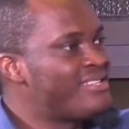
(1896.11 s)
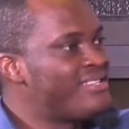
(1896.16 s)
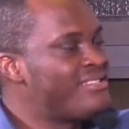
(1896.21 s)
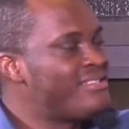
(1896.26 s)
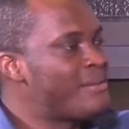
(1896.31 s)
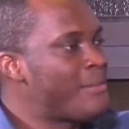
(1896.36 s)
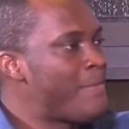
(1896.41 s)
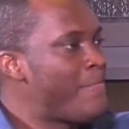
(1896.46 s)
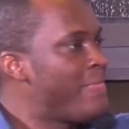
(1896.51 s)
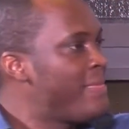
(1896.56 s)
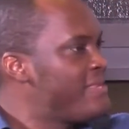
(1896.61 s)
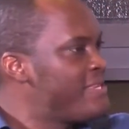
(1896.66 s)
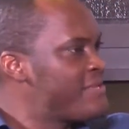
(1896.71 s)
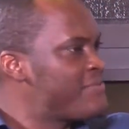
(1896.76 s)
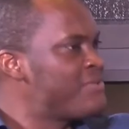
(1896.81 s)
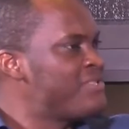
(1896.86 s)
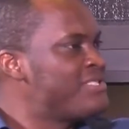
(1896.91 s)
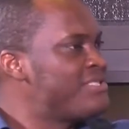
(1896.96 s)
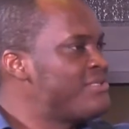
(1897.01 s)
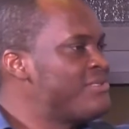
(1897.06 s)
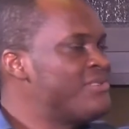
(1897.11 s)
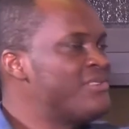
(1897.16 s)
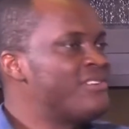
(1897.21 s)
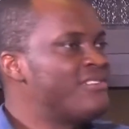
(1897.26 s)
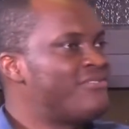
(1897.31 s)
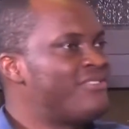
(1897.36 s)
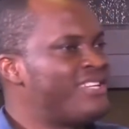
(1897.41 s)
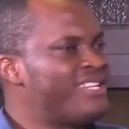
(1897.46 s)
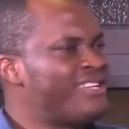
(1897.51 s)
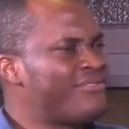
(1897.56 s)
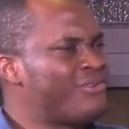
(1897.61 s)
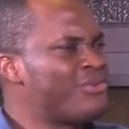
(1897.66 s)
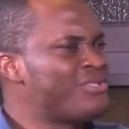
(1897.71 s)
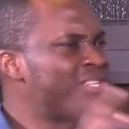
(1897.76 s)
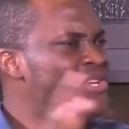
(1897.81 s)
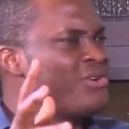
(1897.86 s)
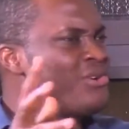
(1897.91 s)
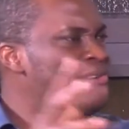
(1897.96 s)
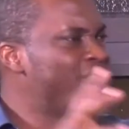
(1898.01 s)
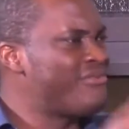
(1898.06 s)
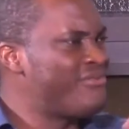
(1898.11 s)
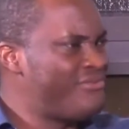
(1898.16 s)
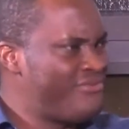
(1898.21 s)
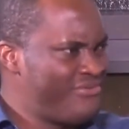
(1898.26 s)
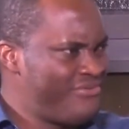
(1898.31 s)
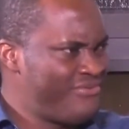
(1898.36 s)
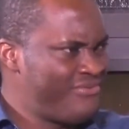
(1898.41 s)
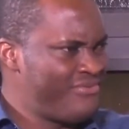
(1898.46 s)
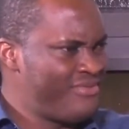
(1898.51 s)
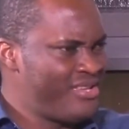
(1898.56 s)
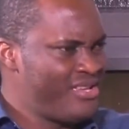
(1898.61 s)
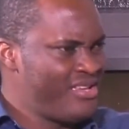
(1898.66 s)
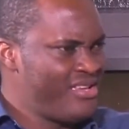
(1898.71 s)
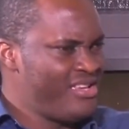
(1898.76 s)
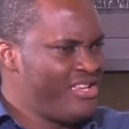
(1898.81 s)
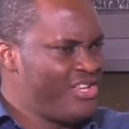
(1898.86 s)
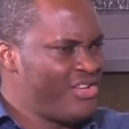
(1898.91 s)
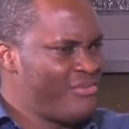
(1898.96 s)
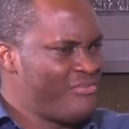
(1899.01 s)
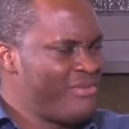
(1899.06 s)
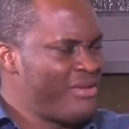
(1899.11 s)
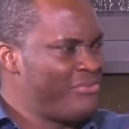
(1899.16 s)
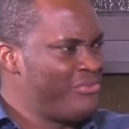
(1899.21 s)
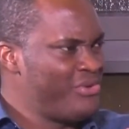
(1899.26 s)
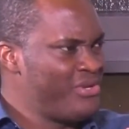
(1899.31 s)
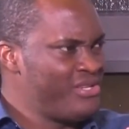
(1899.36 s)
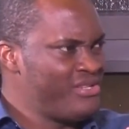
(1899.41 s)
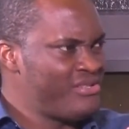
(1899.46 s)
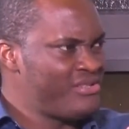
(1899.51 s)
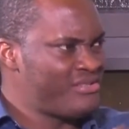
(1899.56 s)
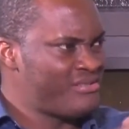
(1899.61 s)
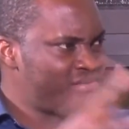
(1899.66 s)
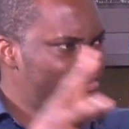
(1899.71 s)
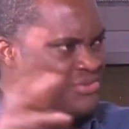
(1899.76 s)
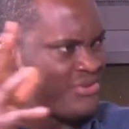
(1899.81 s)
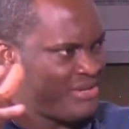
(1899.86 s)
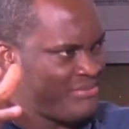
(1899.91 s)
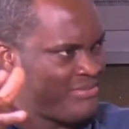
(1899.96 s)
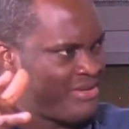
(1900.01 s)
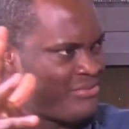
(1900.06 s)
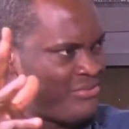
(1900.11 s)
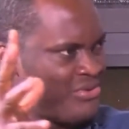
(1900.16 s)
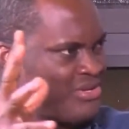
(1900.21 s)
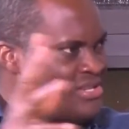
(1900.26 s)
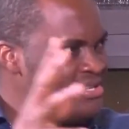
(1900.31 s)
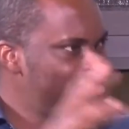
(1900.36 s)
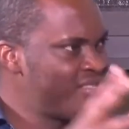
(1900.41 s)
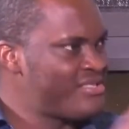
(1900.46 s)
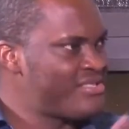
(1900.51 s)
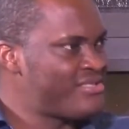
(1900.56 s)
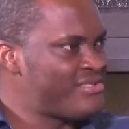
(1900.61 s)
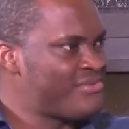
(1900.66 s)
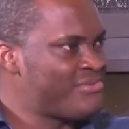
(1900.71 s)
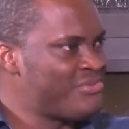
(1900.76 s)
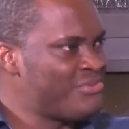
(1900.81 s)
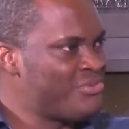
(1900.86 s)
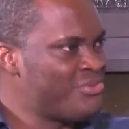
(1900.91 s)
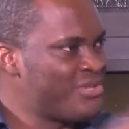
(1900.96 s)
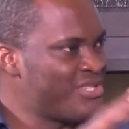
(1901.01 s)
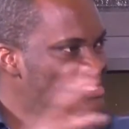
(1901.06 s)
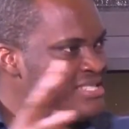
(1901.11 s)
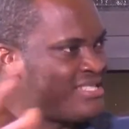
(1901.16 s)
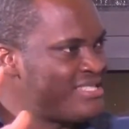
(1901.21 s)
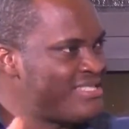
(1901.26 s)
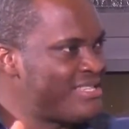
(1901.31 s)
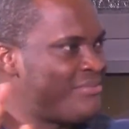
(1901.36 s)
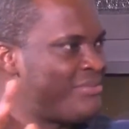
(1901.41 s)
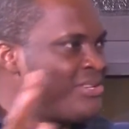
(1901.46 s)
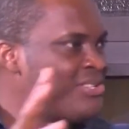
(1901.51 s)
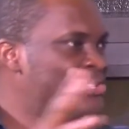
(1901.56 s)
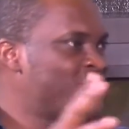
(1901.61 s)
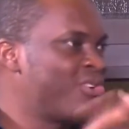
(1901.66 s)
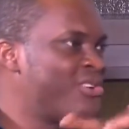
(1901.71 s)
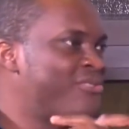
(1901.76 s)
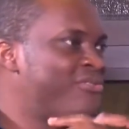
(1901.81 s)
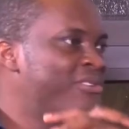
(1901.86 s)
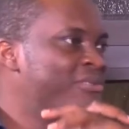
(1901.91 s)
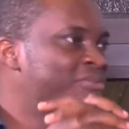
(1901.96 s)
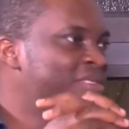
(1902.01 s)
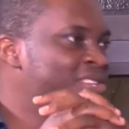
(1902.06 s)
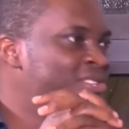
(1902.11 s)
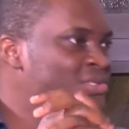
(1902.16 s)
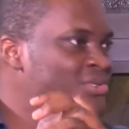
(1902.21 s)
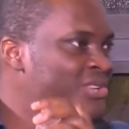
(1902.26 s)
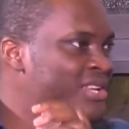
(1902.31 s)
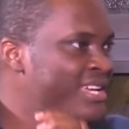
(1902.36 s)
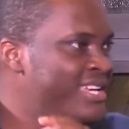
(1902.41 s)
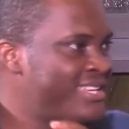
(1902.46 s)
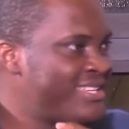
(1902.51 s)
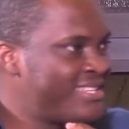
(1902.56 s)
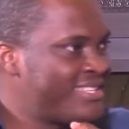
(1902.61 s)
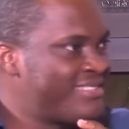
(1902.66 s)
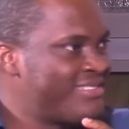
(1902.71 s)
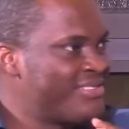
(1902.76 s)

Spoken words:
And just wanted to find out, what are your memories, great memories? What is it about Joy FM that you like?